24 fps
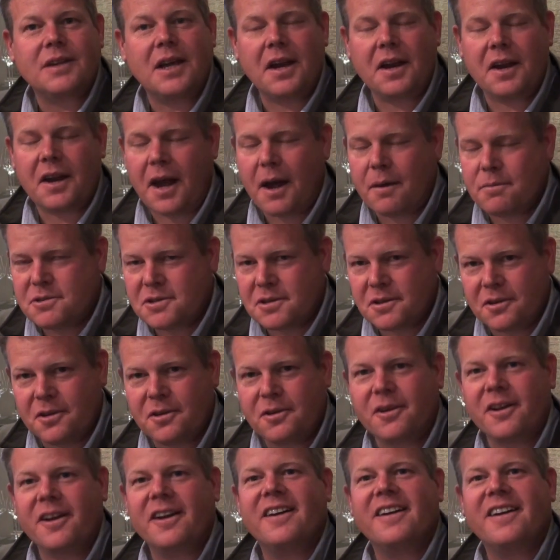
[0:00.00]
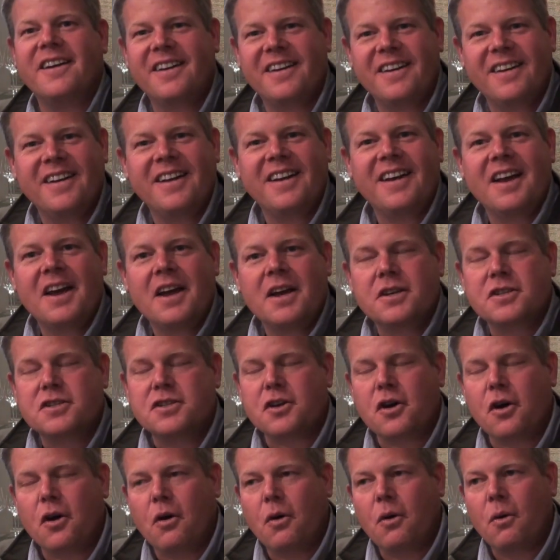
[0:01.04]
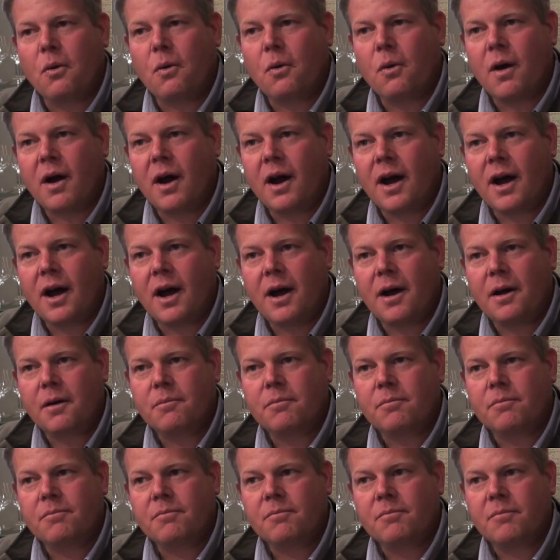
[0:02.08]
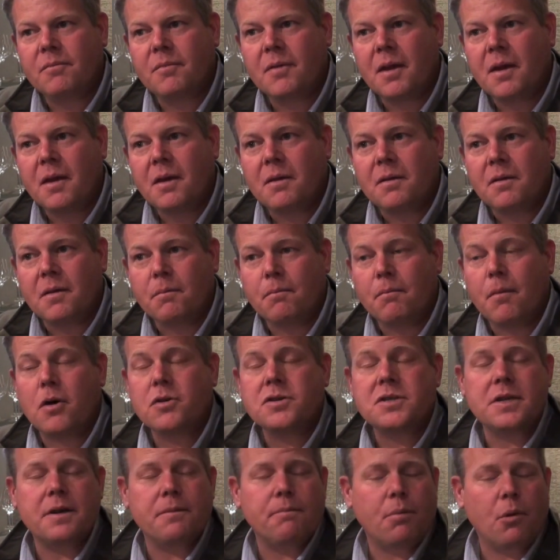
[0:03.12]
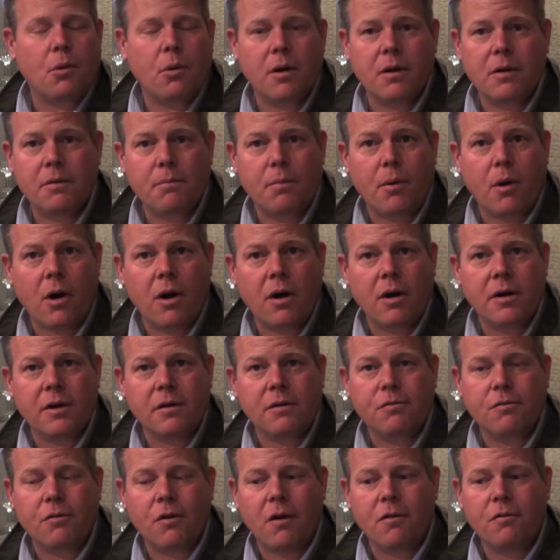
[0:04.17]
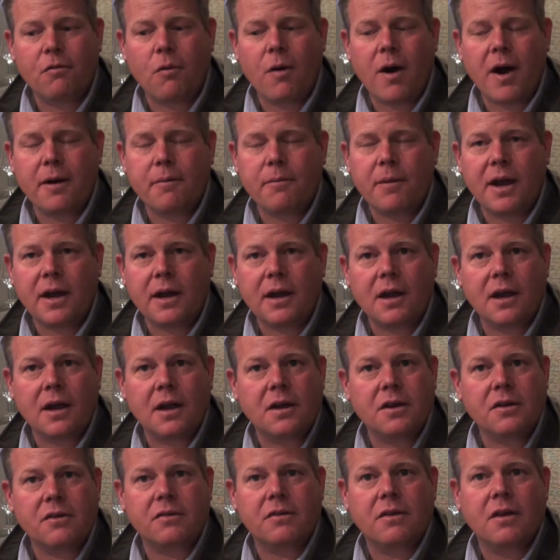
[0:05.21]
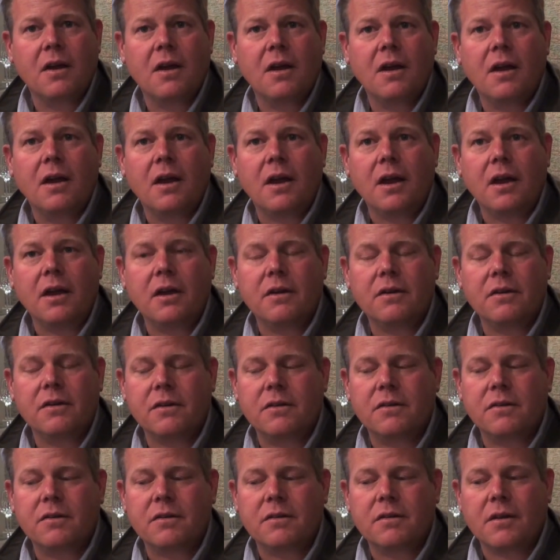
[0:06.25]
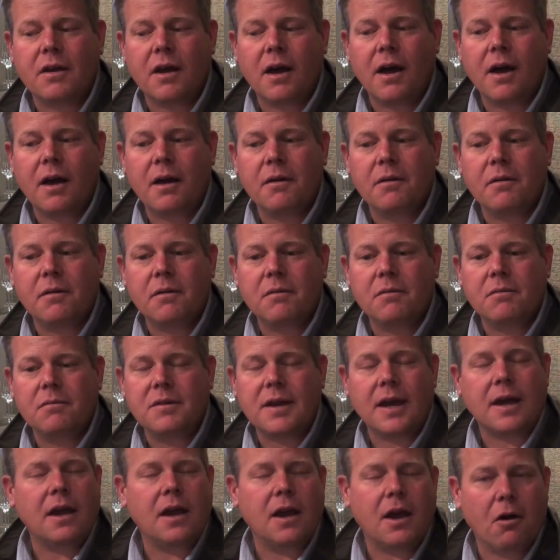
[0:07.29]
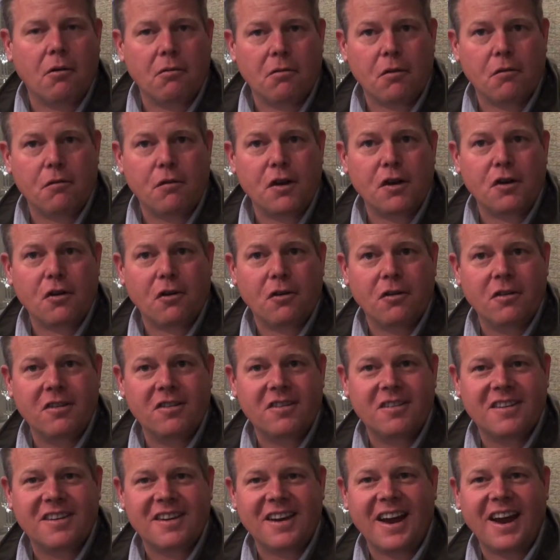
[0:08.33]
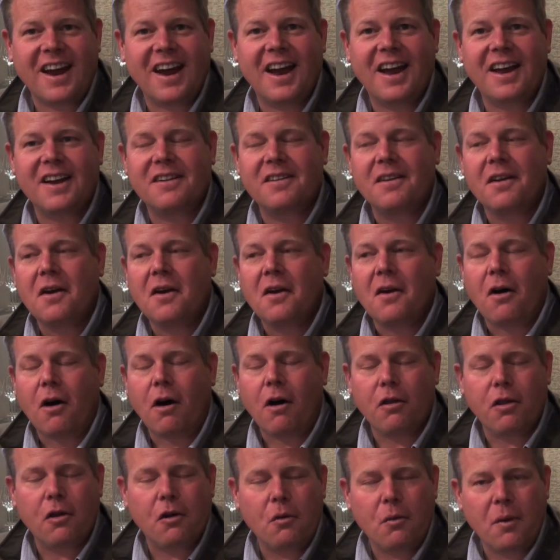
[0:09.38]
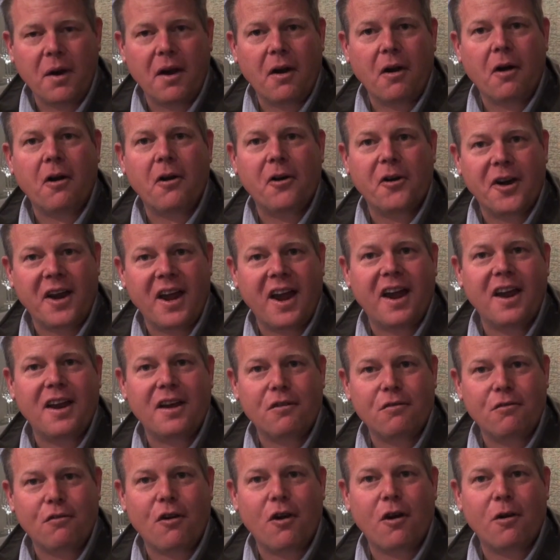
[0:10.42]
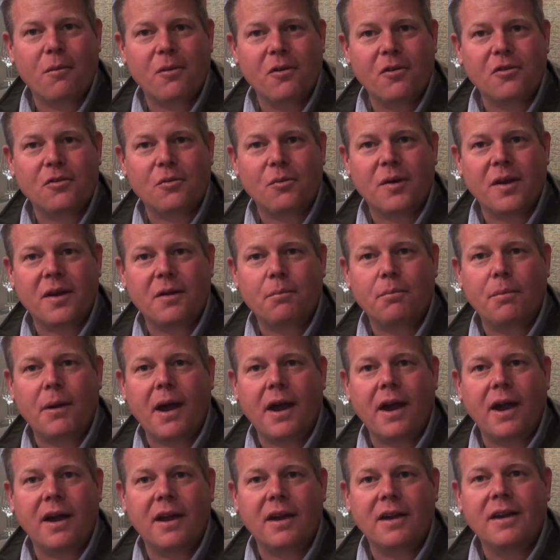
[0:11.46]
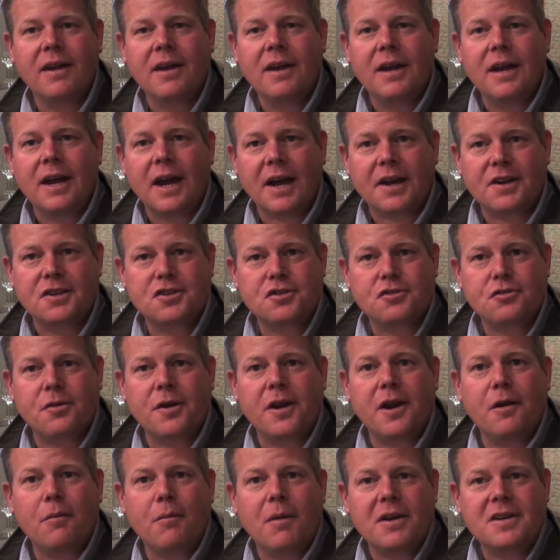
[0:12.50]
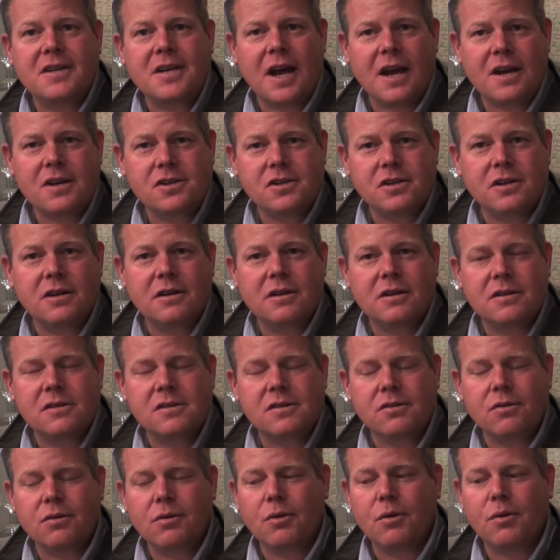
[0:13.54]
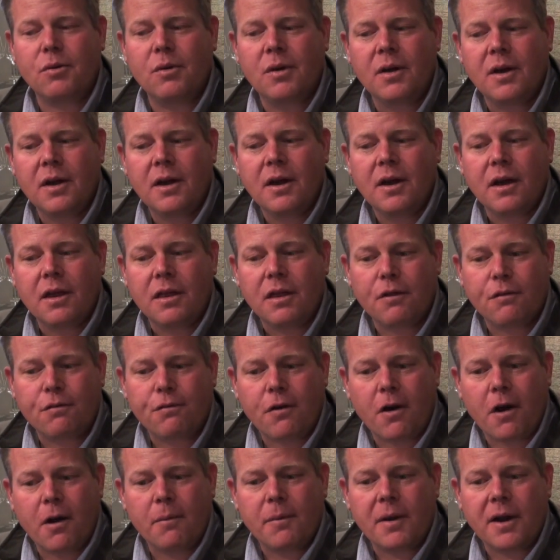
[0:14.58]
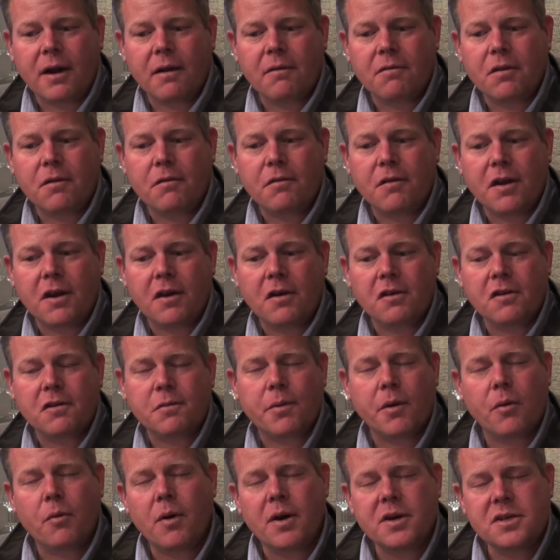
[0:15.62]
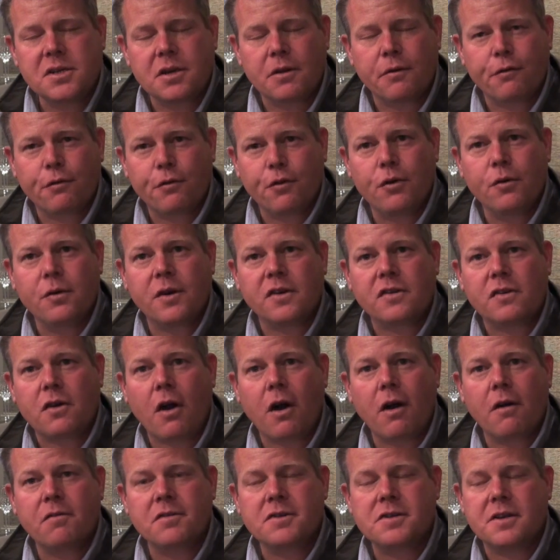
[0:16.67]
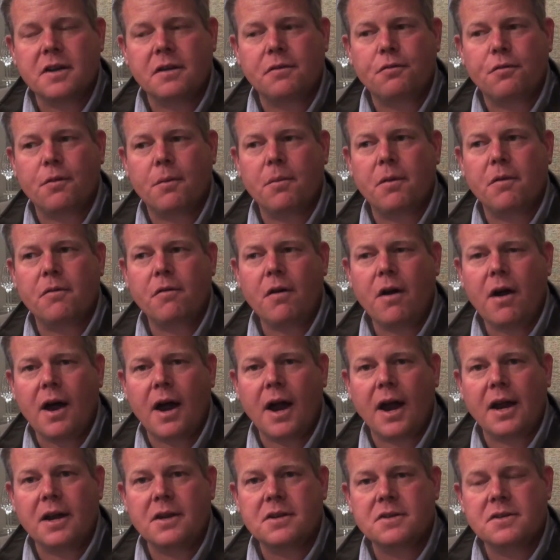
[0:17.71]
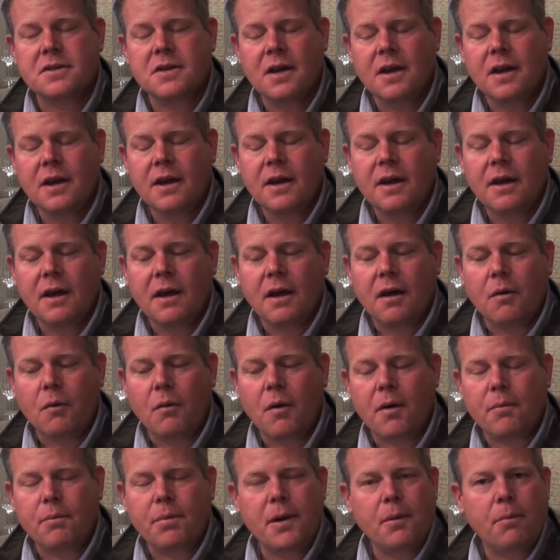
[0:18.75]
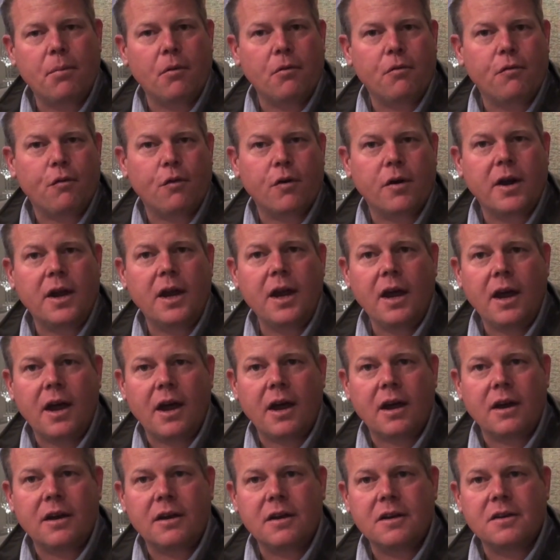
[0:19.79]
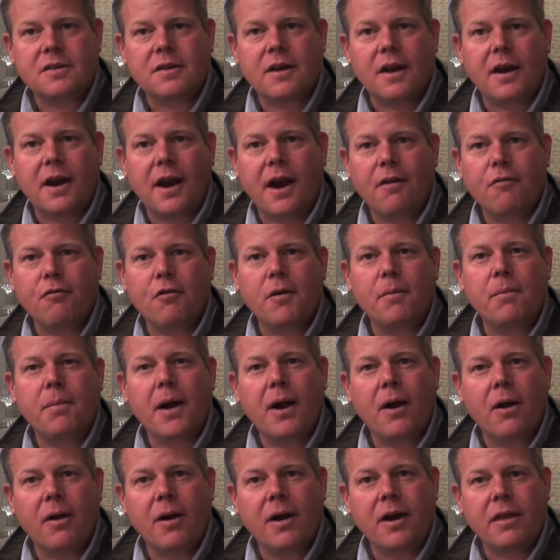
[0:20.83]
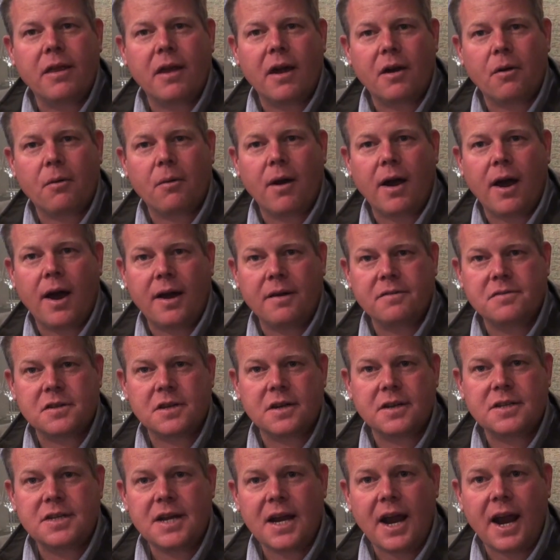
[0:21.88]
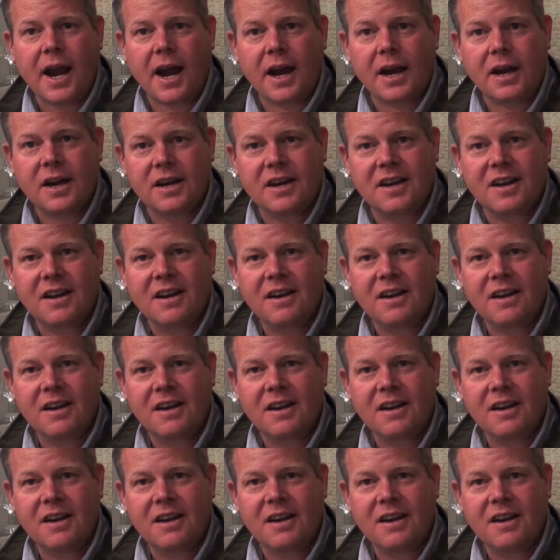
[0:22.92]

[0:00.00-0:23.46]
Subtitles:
Absolutely. So most important part of winemaking is taking care of the vineyards. And although we are organic farmers, we pay extreme attention to the farming of the vineyards. But once the fruit is harvested from the vines, what people forget is that every berry that arrives in a tank